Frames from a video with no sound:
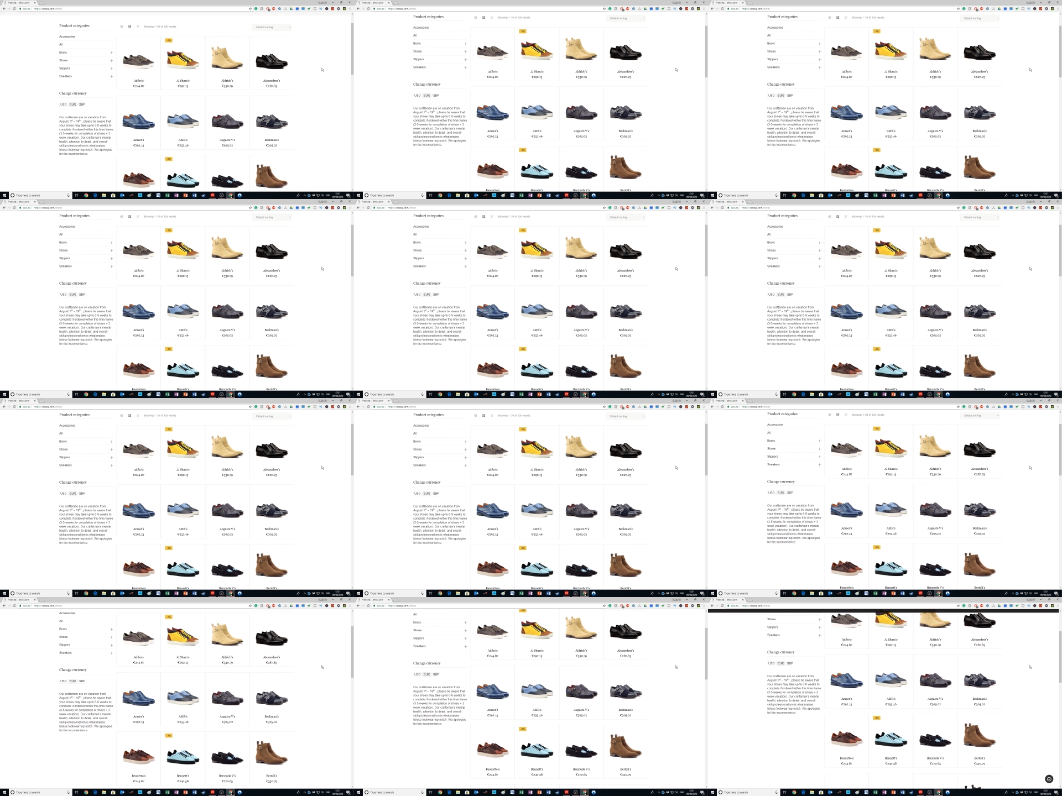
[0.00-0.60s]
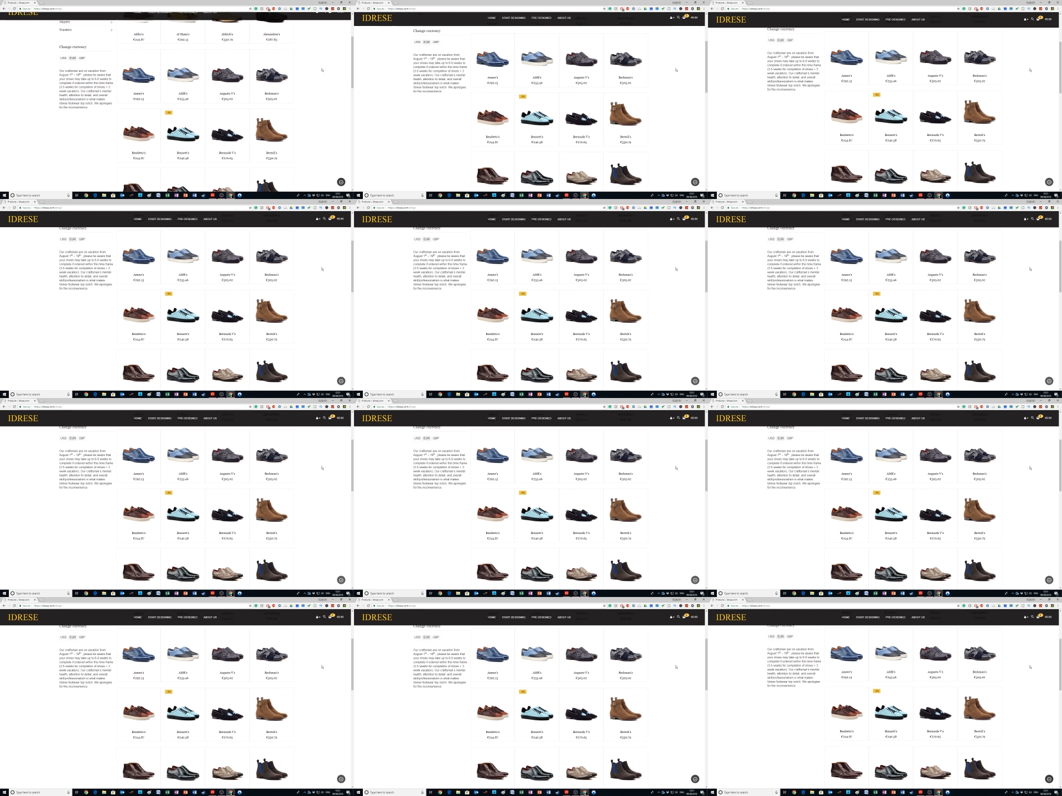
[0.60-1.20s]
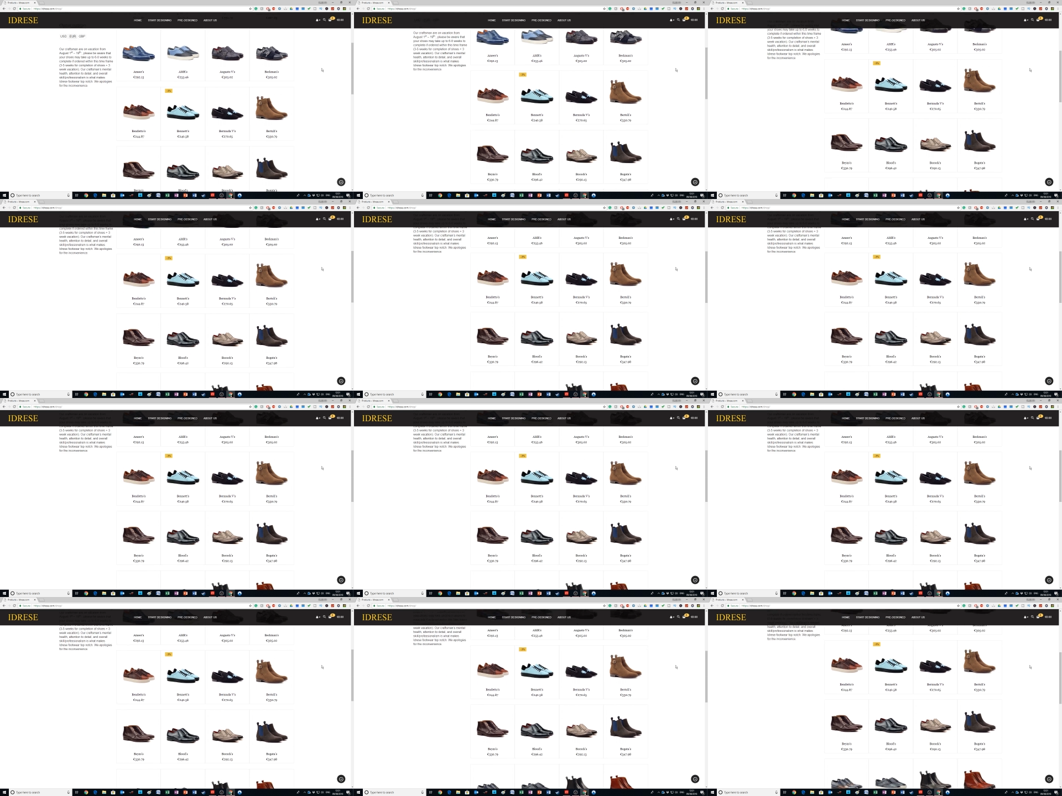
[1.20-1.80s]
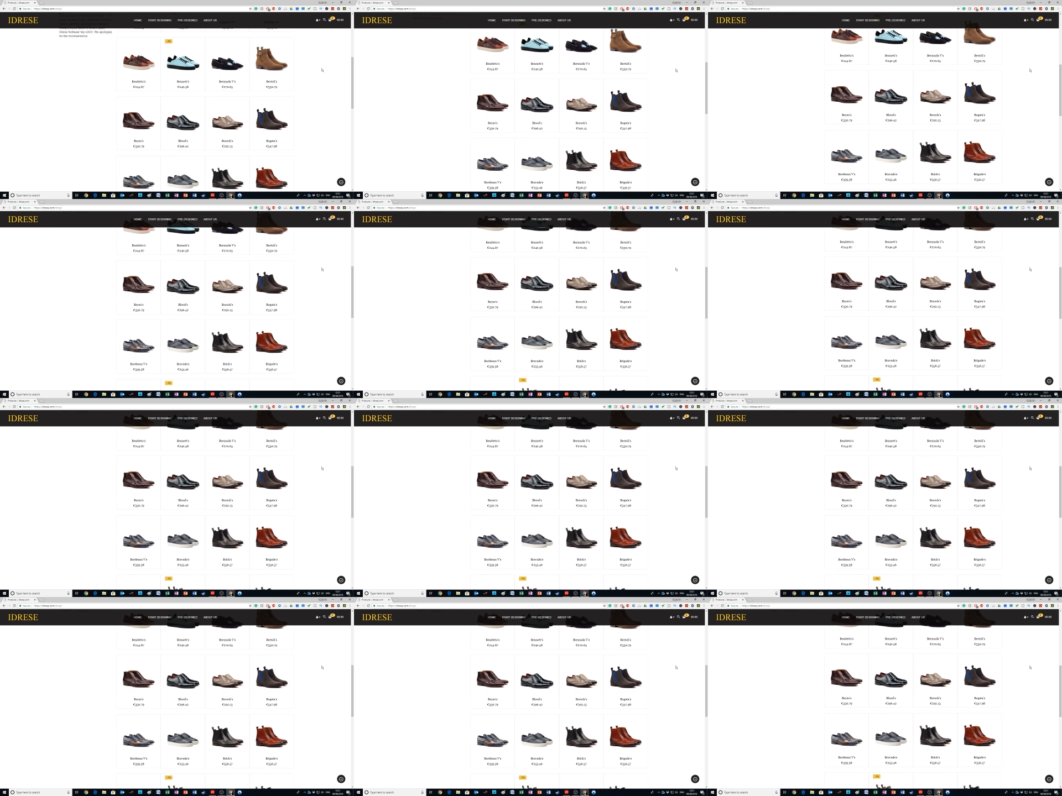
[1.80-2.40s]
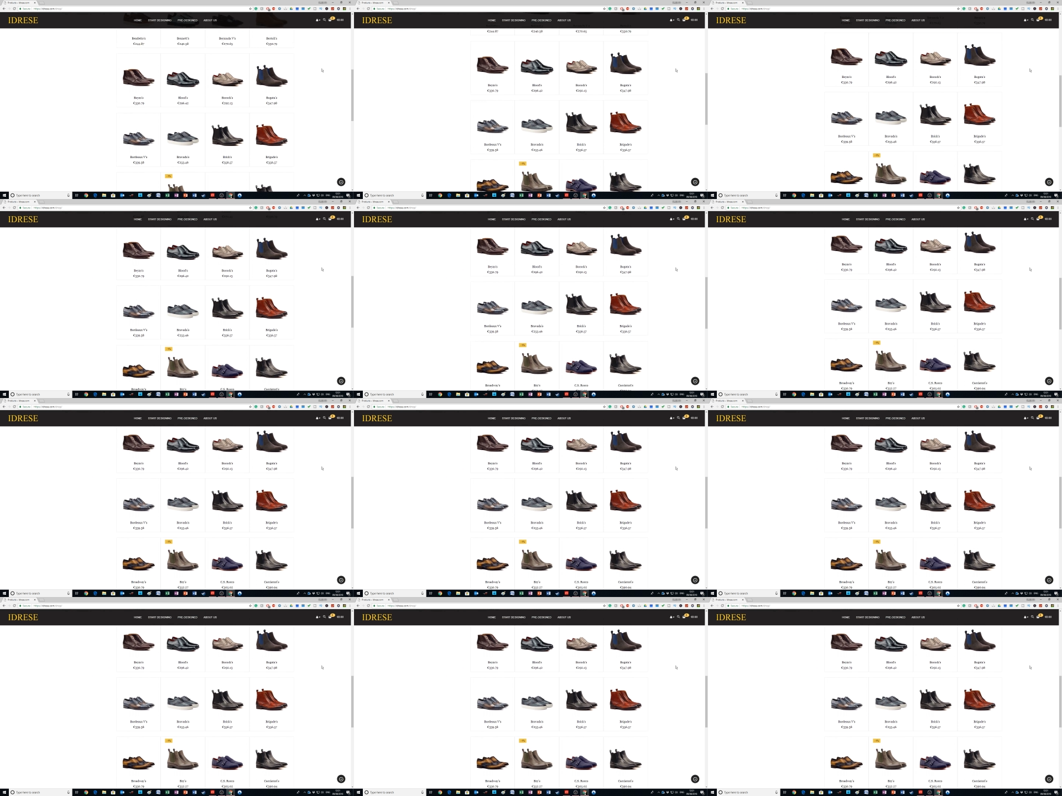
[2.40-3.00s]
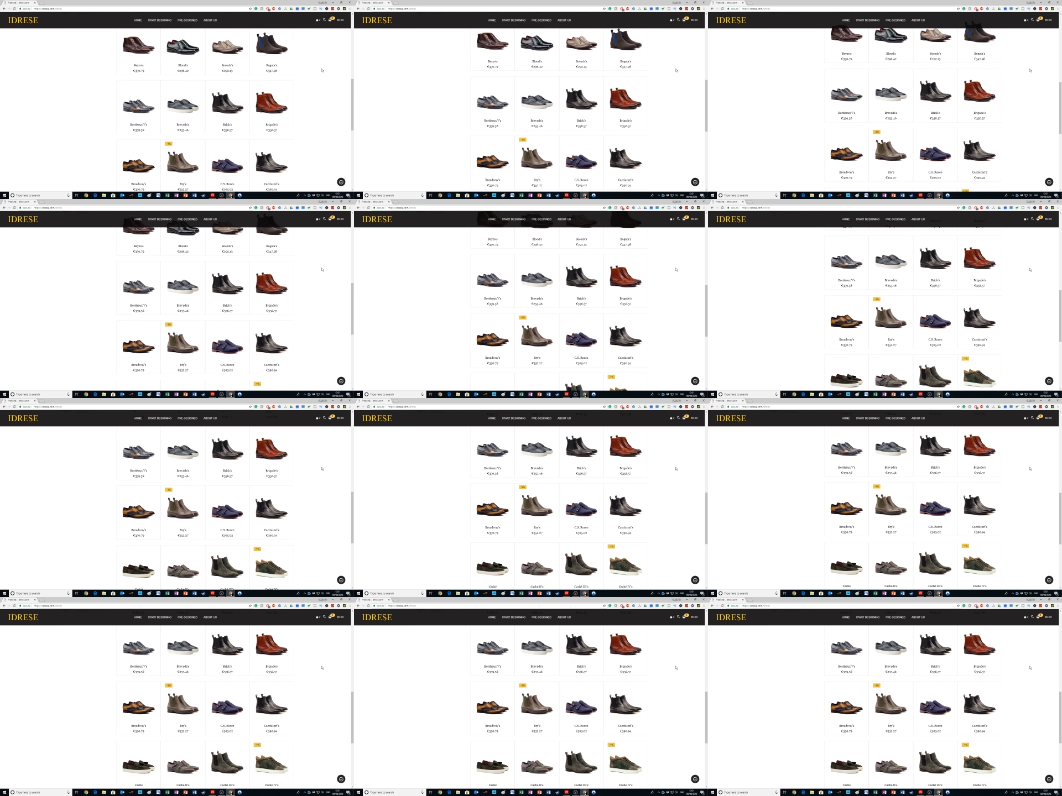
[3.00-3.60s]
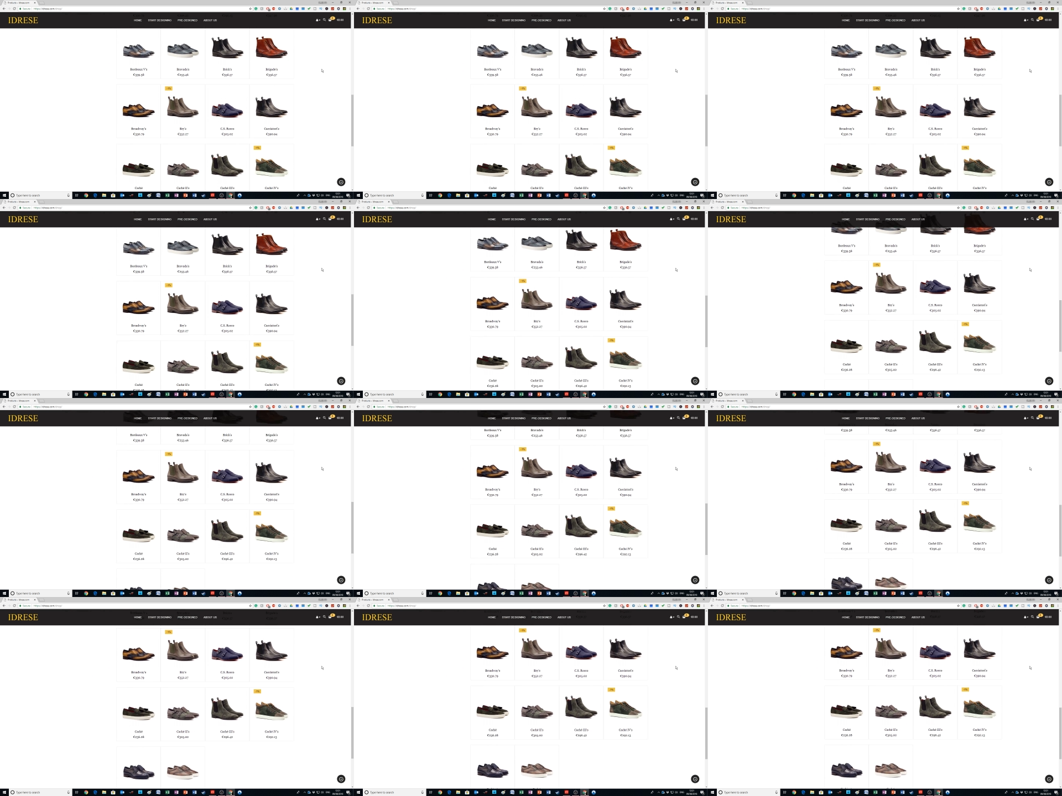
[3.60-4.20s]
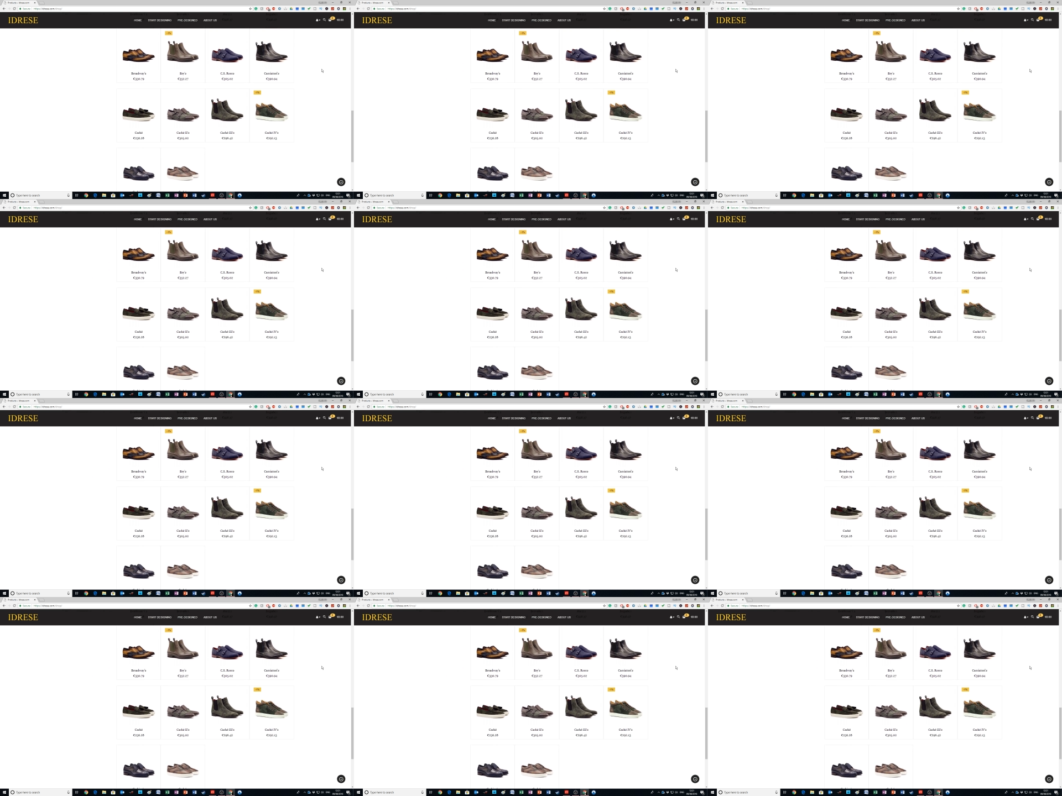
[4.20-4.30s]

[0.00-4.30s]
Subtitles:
[unreadable: no face in view]